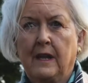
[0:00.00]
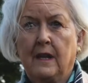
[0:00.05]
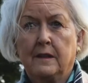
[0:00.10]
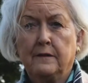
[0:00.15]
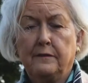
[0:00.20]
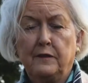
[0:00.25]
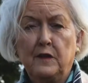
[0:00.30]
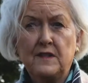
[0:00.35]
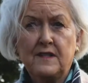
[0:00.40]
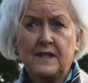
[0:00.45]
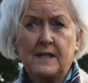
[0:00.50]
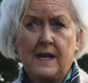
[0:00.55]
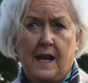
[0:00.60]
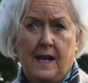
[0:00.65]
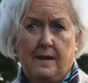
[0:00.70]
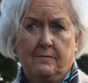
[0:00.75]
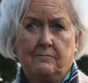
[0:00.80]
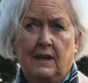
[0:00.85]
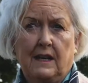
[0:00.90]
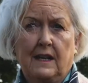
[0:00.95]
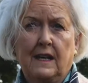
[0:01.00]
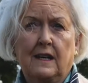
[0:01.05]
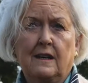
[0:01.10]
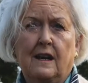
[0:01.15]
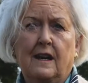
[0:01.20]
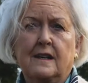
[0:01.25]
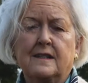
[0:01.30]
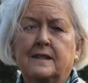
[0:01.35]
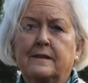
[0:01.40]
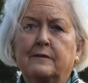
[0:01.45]
The first name
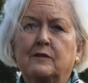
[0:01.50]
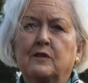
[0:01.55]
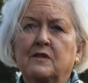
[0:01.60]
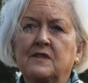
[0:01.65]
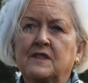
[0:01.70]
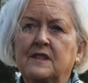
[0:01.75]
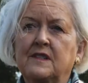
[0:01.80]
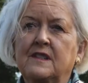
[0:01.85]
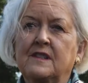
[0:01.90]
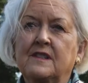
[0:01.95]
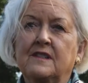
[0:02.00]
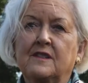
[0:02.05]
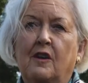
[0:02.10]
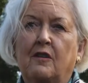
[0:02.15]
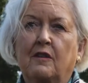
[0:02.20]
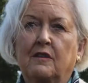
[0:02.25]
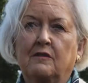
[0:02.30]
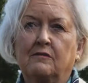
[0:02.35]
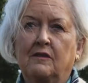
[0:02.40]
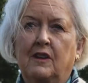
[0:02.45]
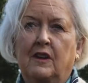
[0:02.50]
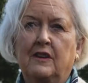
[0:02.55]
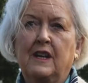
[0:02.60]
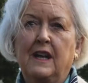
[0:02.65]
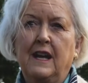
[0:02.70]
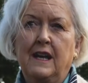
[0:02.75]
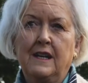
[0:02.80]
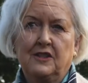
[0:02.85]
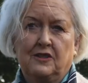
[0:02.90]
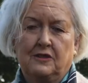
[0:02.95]
recognises, of course, its historical
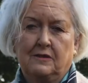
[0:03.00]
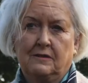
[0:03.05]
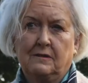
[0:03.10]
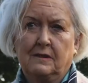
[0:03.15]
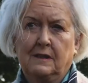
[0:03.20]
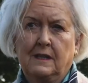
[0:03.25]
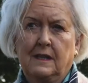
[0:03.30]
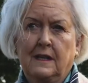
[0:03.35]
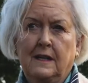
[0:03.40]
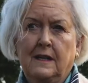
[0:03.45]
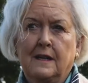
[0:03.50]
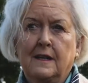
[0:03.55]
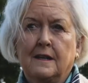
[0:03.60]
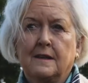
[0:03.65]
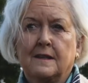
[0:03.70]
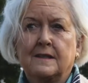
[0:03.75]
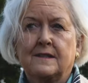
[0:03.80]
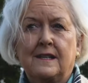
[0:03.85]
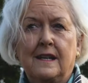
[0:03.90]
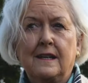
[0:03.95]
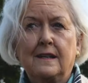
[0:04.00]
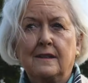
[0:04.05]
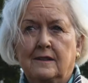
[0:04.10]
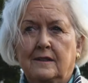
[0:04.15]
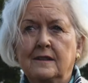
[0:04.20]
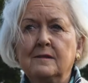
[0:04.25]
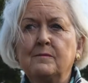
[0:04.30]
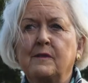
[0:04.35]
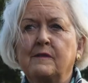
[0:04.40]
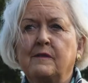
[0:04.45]
location. The
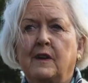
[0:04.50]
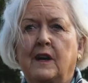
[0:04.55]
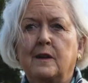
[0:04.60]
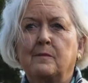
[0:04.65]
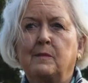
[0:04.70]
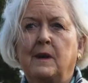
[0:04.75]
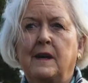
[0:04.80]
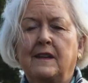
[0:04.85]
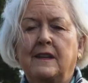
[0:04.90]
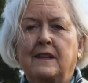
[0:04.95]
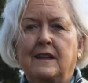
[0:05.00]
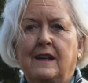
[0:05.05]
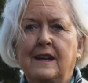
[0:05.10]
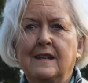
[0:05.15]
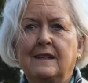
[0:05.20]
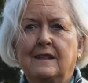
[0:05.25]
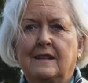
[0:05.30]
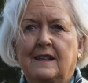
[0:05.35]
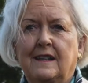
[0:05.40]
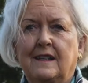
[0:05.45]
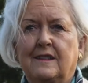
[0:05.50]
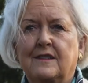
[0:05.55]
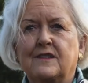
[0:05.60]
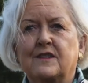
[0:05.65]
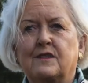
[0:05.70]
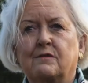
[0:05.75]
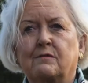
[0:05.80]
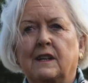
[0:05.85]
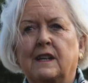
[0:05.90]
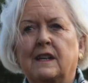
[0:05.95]
second, provided by the Kaurna leaders
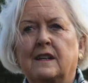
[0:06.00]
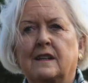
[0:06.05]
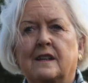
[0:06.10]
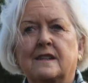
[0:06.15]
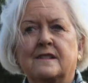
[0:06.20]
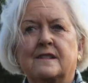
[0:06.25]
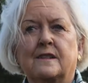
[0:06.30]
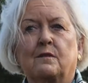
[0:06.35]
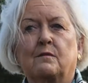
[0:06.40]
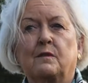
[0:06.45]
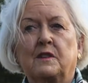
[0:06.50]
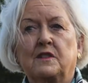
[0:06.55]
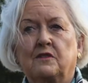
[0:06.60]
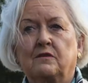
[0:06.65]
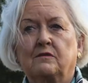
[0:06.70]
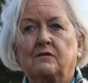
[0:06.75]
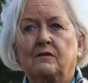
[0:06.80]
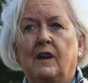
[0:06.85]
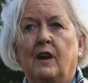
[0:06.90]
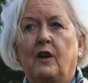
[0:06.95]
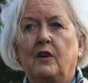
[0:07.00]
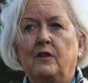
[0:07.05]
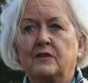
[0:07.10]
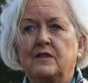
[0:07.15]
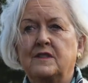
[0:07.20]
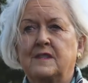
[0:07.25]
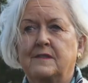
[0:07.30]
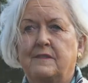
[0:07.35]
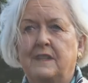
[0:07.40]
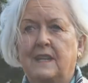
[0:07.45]
to recognise the original
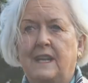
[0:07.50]
owners of the